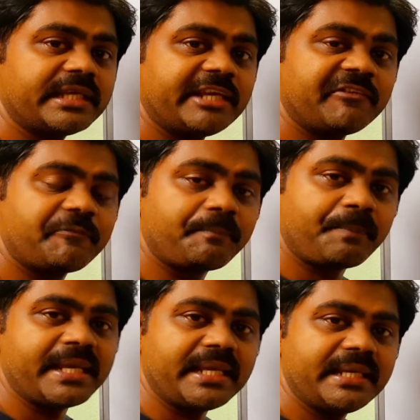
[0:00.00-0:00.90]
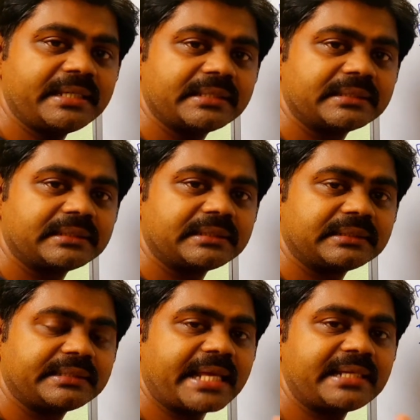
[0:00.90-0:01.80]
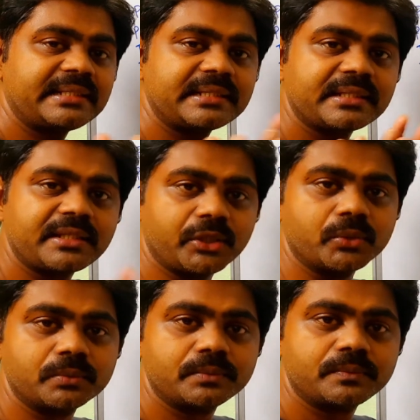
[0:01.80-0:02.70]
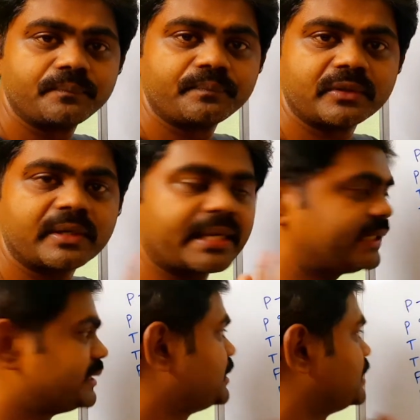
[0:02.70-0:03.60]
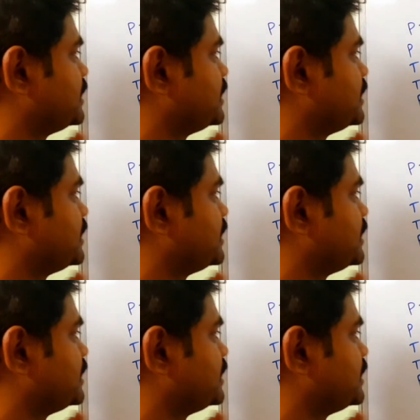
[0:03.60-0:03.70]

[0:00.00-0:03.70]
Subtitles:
If P, then Q. Okay.